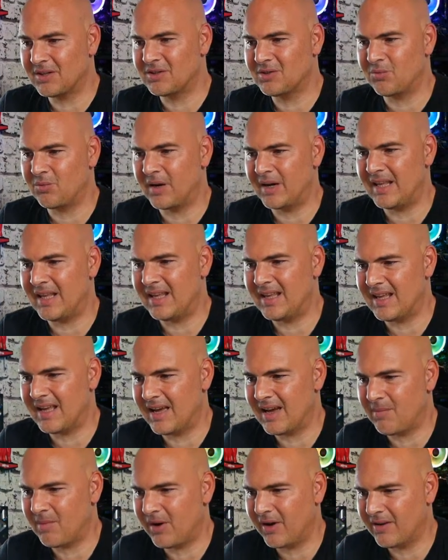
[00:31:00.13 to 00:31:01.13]
a 20
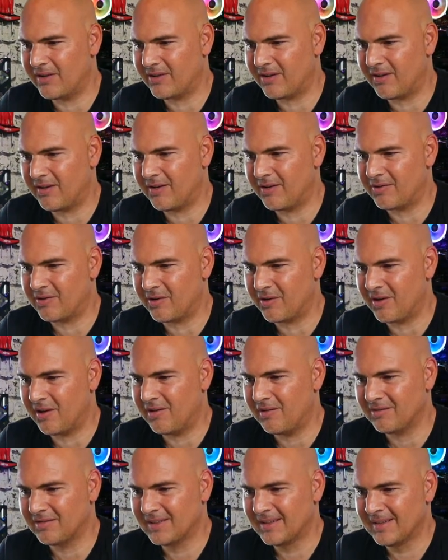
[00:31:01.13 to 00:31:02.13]
gigabytes hard
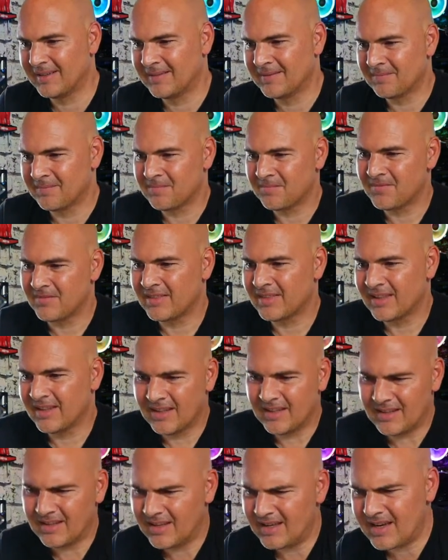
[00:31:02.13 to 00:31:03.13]
drive.
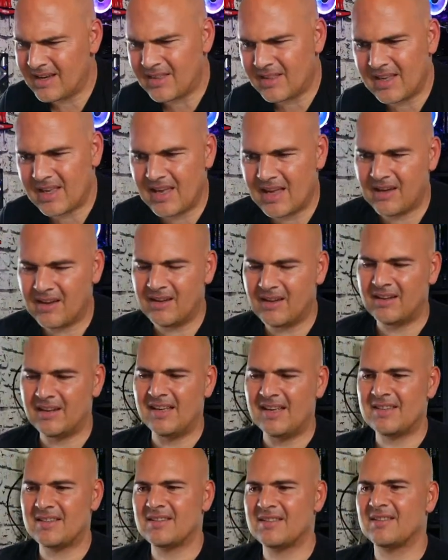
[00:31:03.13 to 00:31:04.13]
Yeah,
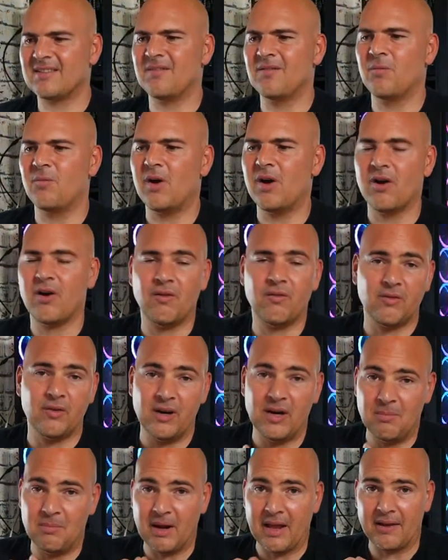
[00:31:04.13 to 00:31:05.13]
we are
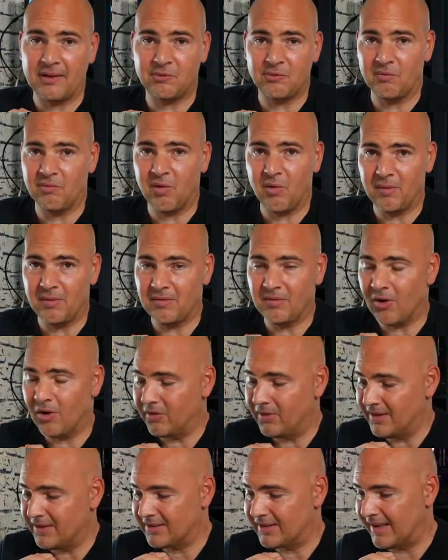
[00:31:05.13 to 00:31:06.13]
really blessed with what we've
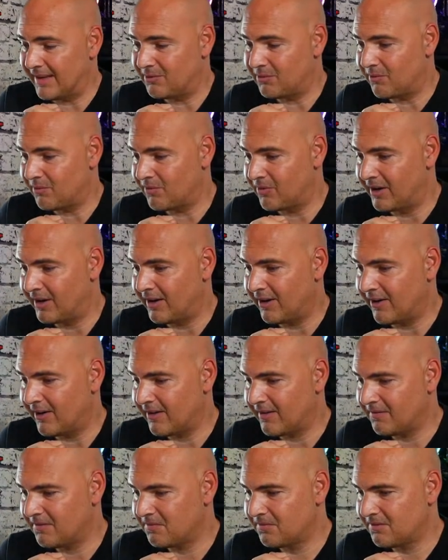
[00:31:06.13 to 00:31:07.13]
got these days. We really
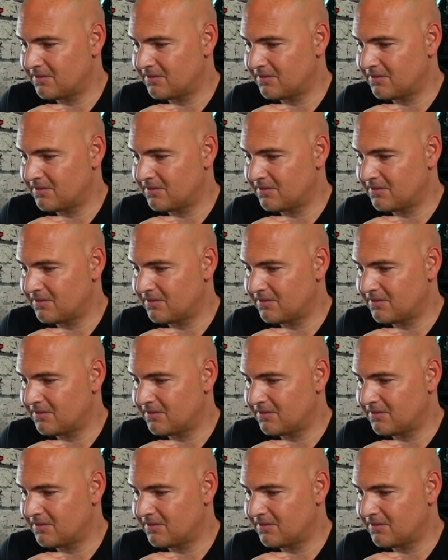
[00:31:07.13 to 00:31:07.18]
are.